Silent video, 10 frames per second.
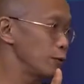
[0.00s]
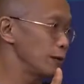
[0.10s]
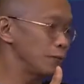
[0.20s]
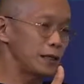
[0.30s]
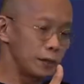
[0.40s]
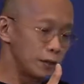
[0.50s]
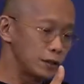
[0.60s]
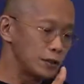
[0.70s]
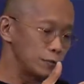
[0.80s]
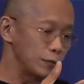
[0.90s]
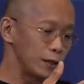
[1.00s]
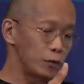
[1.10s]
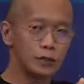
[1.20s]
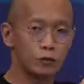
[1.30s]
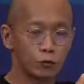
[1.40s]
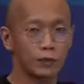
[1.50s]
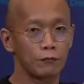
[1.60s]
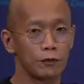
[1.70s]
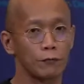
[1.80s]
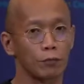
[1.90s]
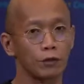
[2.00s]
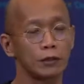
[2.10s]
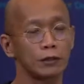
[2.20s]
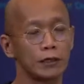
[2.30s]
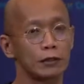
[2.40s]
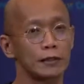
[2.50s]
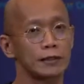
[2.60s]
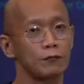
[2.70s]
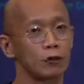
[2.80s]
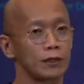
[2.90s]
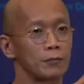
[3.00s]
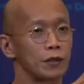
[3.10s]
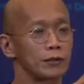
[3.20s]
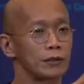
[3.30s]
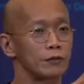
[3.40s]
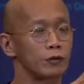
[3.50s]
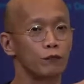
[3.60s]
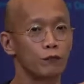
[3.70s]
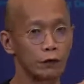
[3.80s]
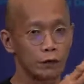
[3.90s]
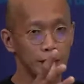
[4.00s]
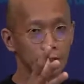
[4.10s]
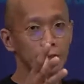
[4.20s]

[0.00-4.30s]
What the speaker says: Like what Benny mentioned, that's where all these tools come very important. You actually save your time to actually do filtering.